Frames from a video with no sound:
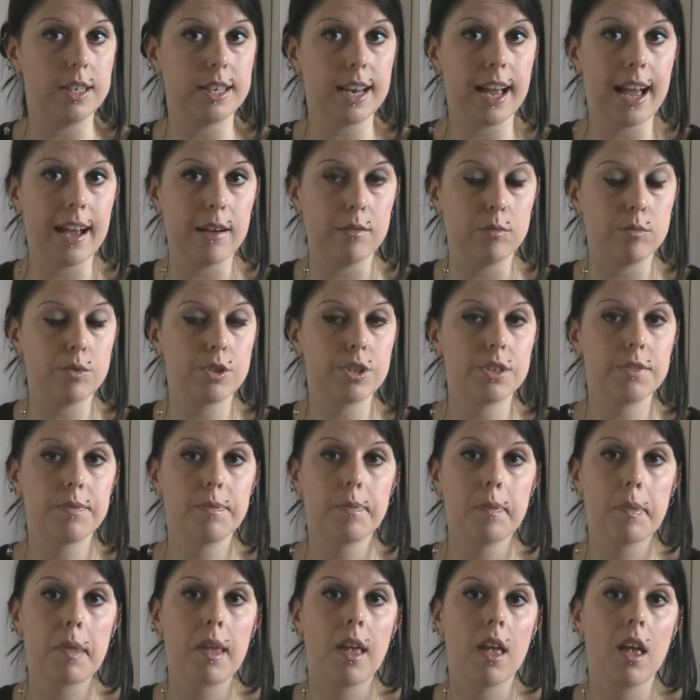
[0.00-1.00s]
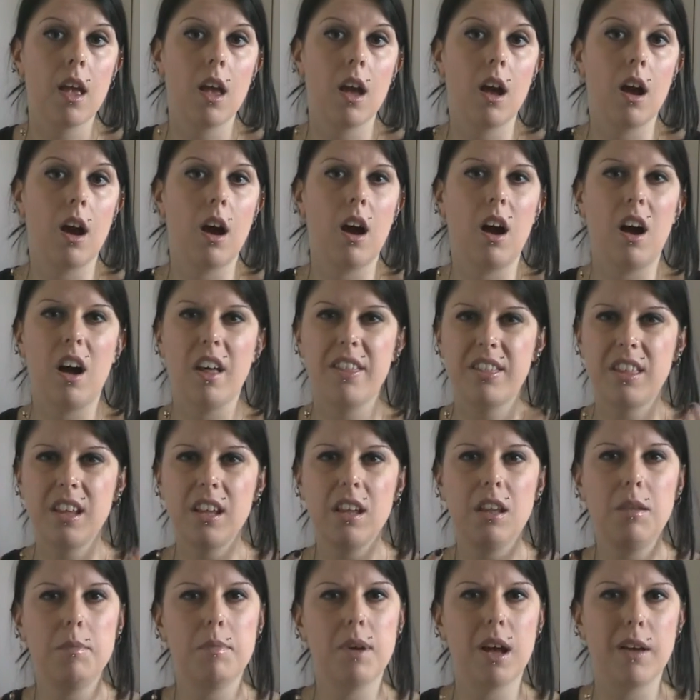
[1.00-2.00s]
out. I think
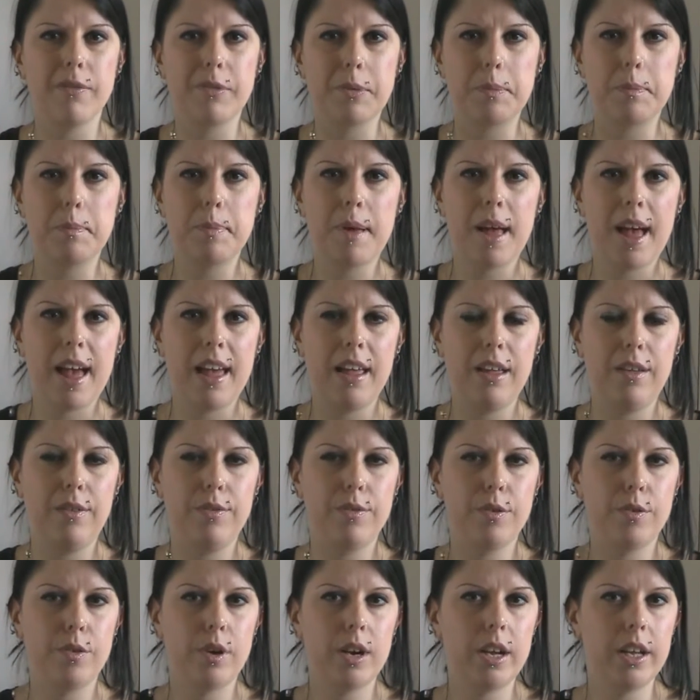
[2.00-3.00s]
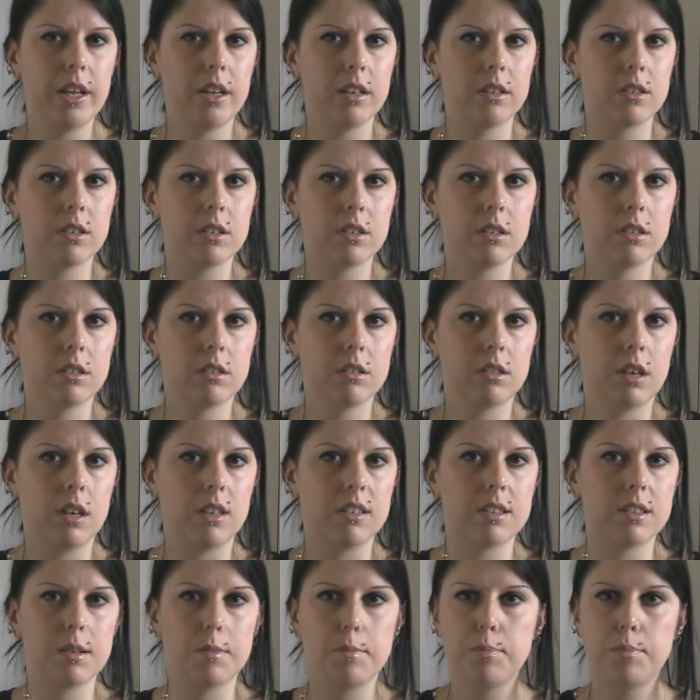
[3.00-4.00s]
you might have to pay for it at
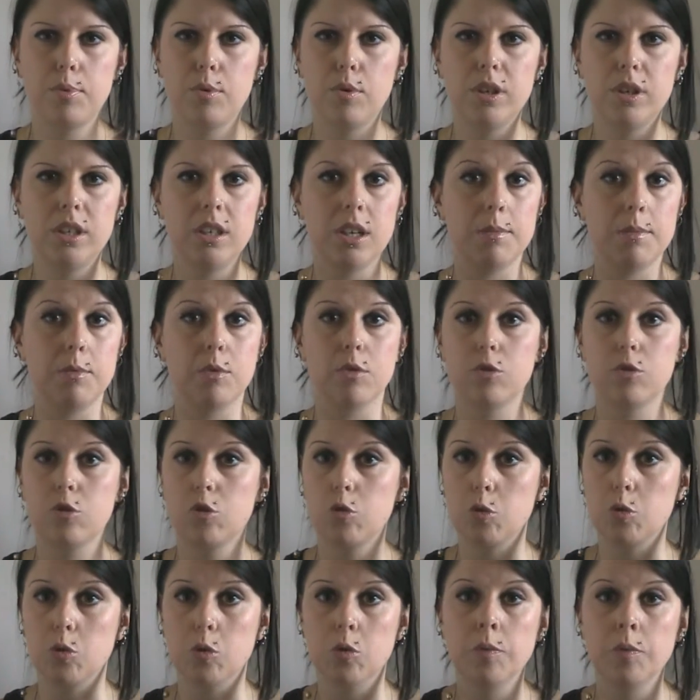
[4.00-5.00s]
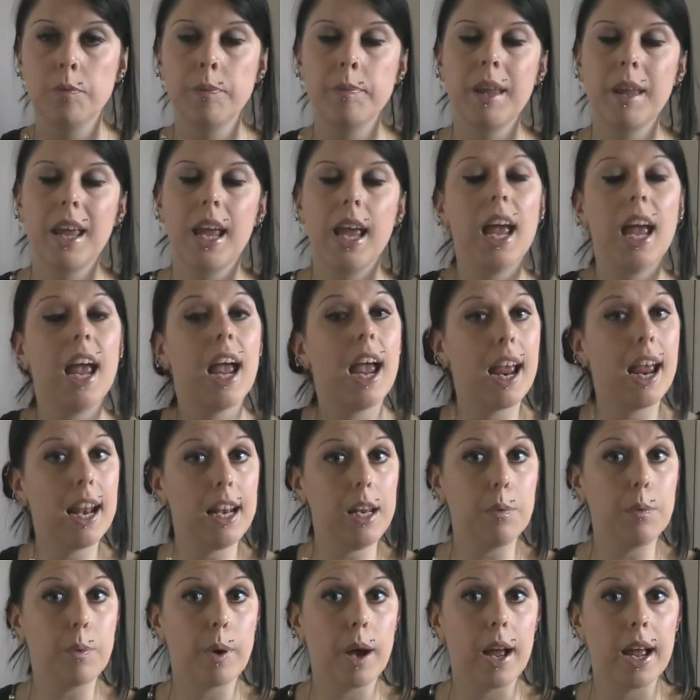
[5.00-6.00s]
some point, I'm not sure.
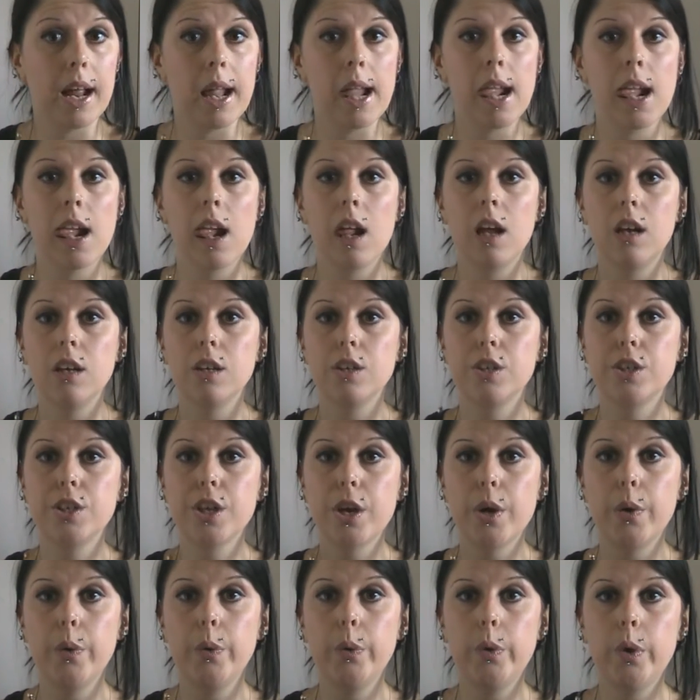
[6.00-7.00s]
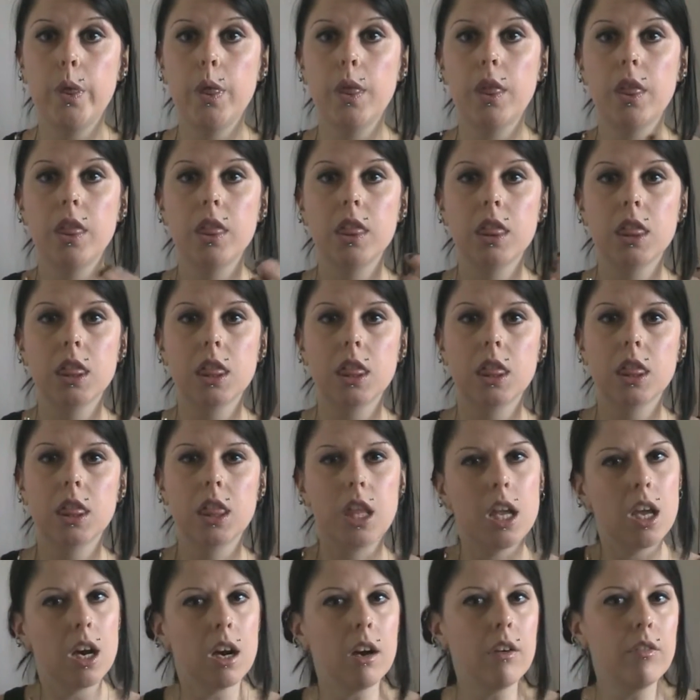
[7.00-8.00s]
Anyway, so
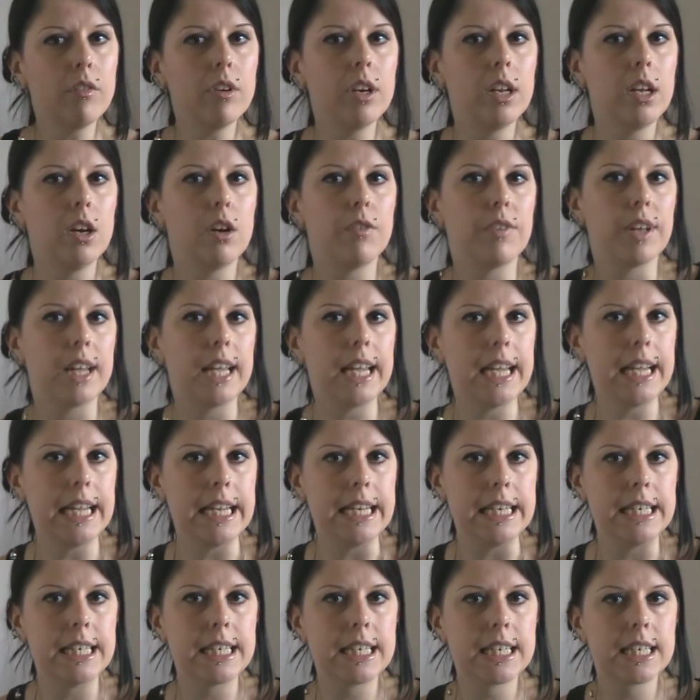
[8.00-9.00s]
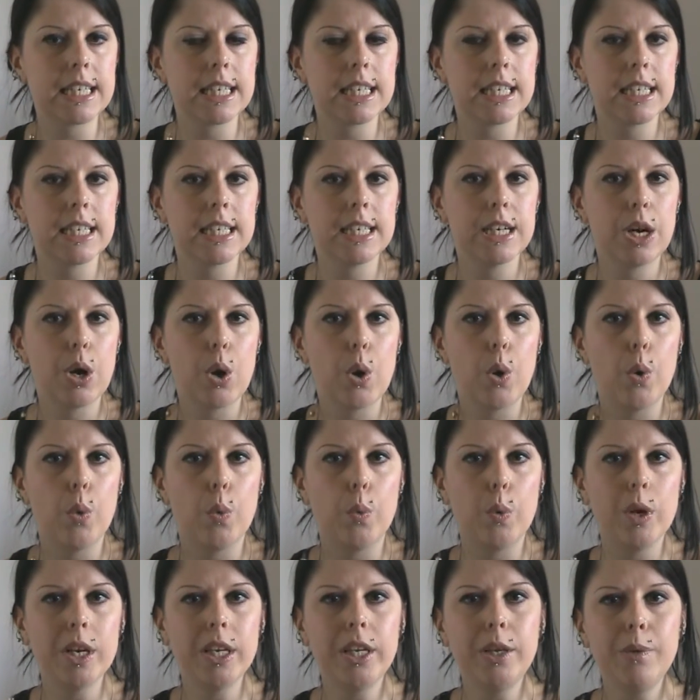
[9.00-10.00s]
the irony of it is,
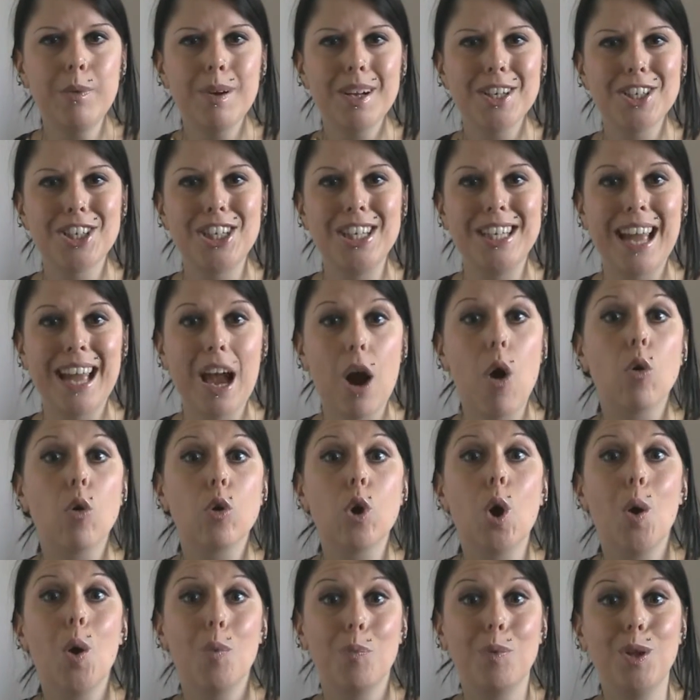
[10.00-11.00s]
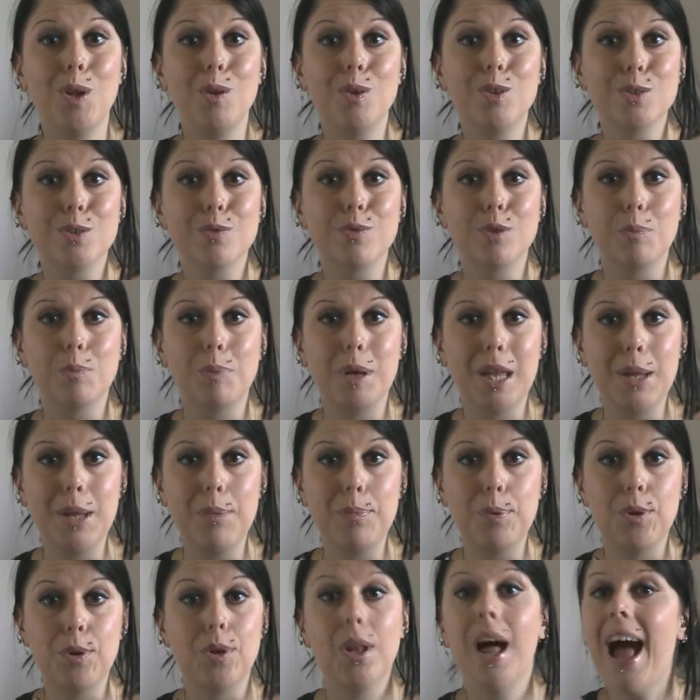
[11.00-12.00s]
when you actually get on Beautiful
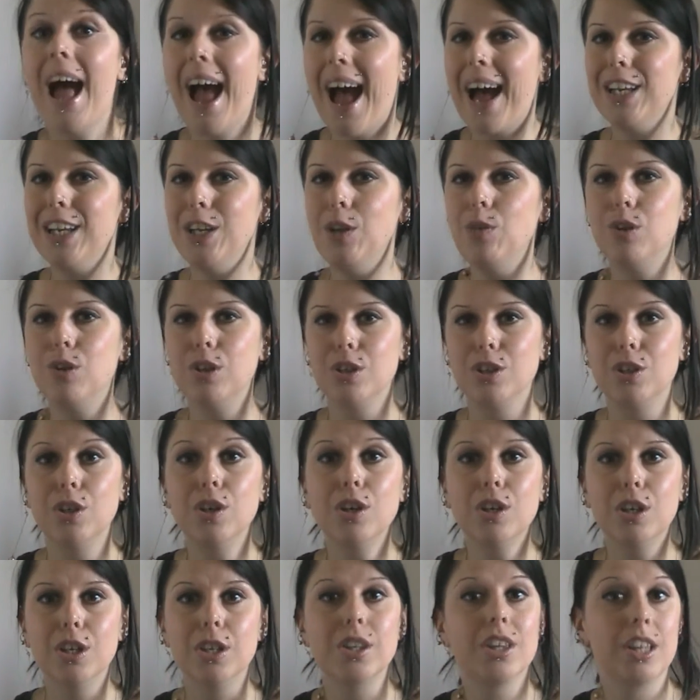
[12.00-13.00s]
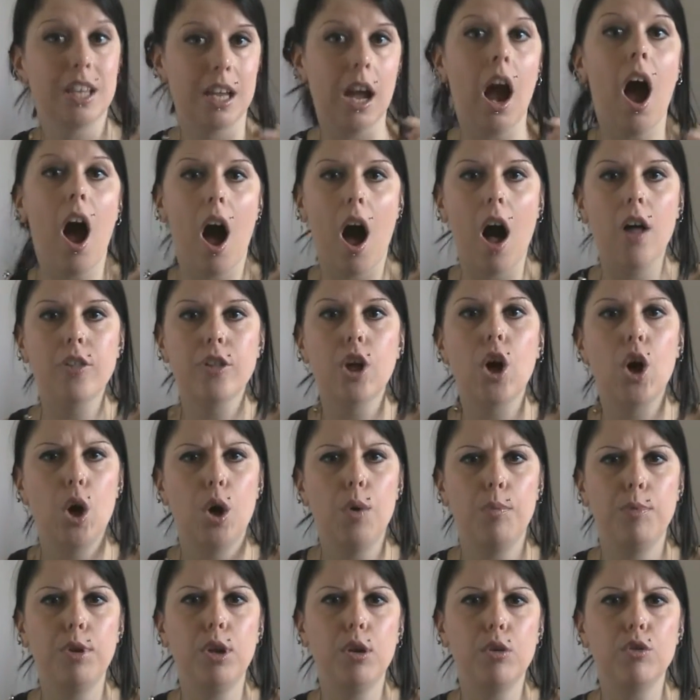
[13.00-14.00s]
People and you can look at the other
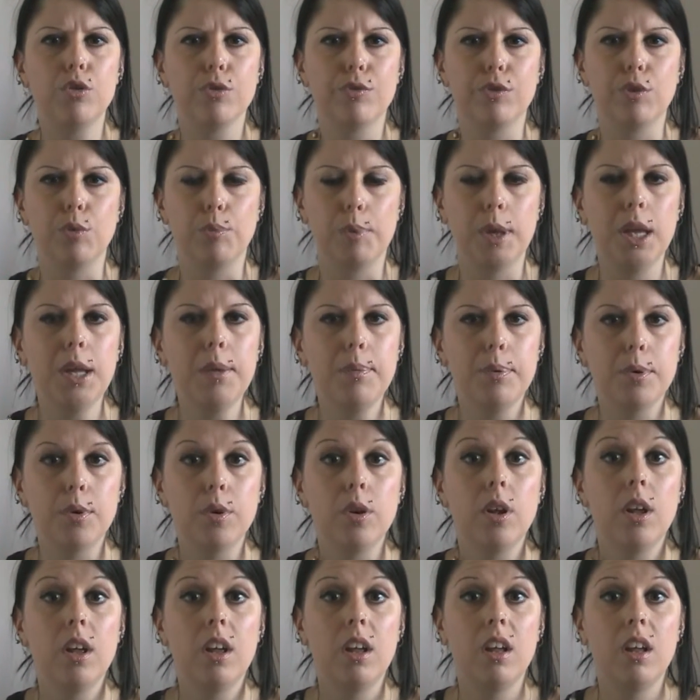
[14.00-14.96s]
beautiful people,